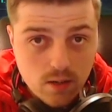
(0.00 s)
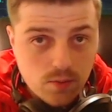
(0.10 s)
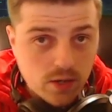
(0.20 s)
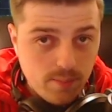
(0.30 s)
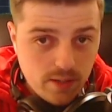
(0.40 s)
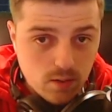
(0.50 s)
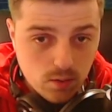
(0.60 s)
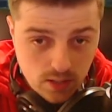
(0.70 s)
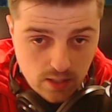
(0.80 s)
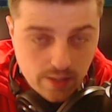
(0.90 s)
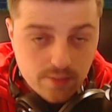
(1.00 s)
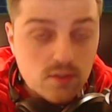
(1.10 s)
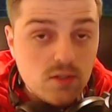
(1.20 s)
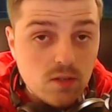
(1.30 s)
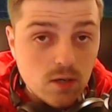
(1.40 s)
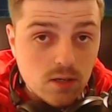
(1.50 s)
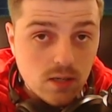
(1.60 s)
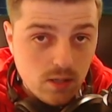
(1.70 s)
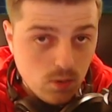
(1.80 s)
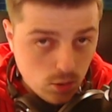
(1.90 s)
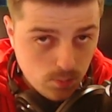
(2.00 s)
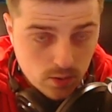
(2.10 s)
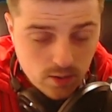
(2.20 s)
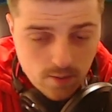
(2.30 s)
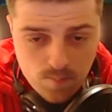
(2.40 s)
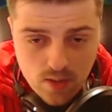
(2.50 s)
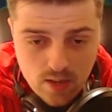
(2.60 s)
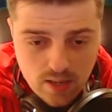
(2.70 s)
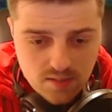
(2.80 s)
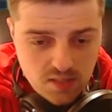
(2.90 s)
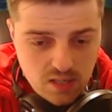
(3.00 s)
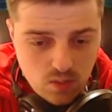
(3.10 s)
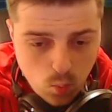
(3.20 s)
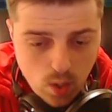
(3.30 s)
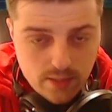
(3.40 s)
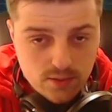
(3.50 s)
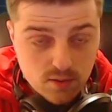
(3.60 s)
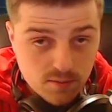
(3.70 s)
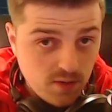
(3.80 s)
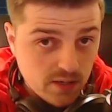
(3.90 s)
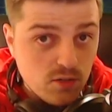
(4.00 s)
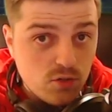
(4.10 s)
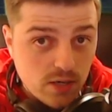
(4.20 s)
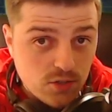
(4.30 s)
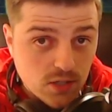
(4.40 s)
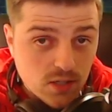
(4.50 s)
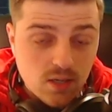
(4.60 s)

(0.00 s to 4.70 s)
I recommend looking at this stock and the order book and seeing why it's so fucking tragic.